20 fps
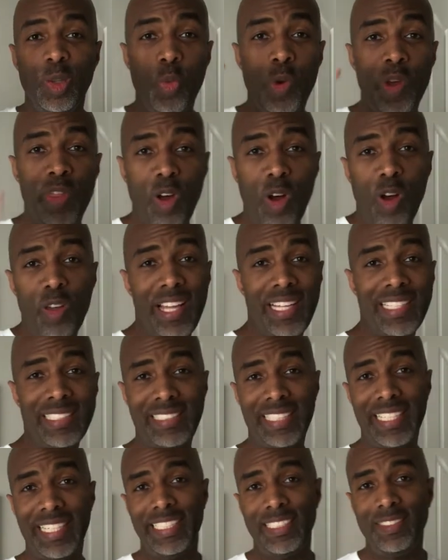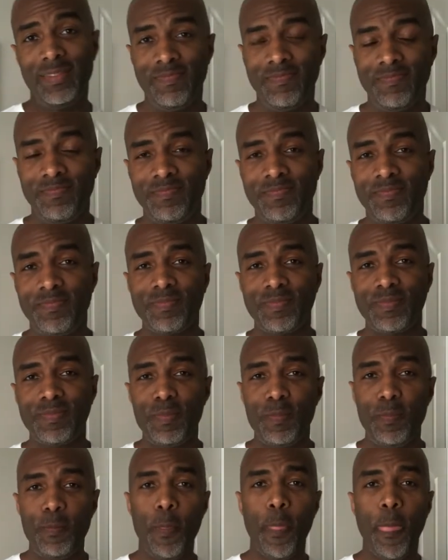With all that said,
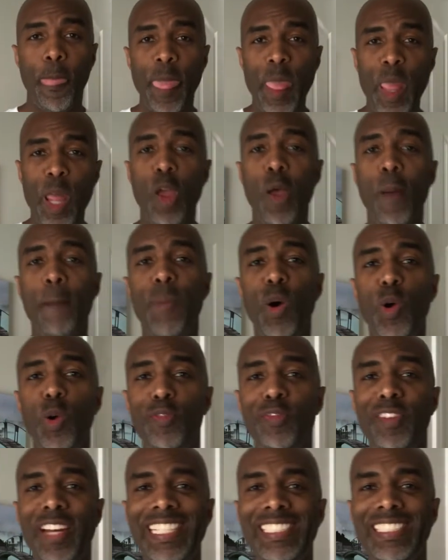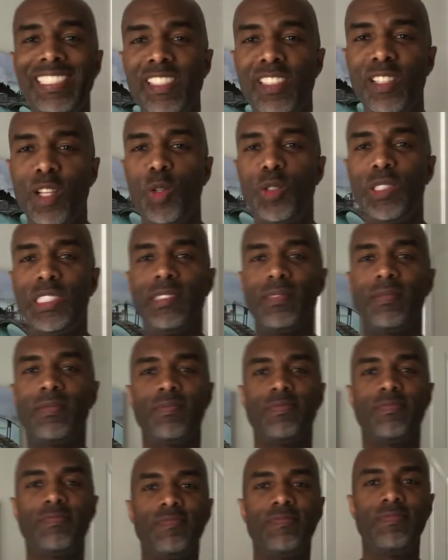Motive Nation Clothing,
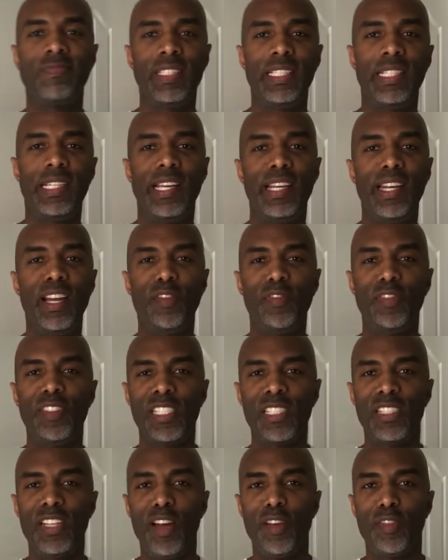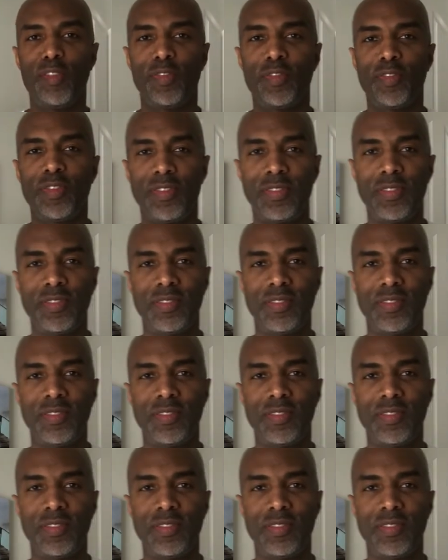enough is enough.